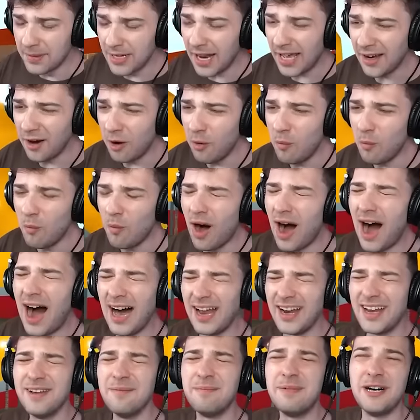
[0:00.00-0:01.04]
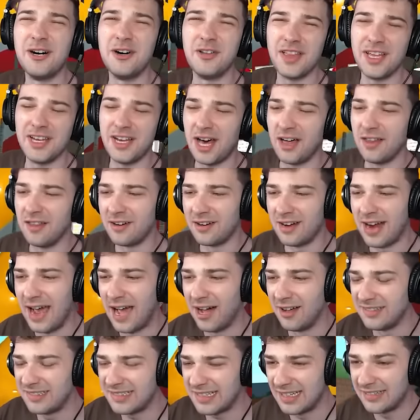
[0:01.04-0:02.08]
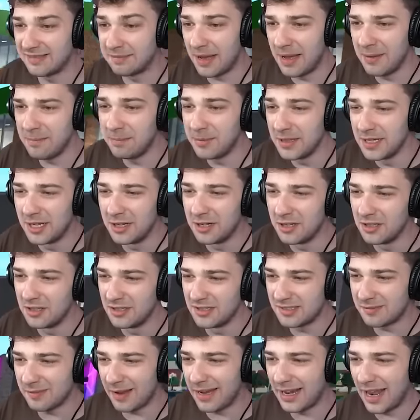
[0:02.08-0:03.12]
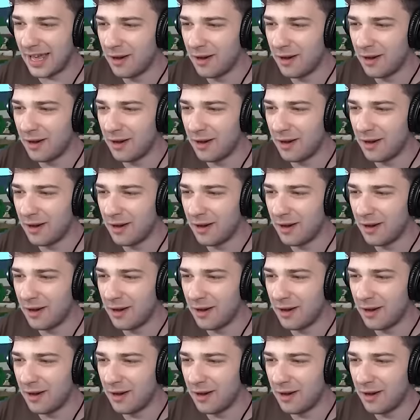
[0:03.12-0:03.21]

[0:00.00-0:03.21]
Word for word: But I don't want to build another house, guys. My builders, man.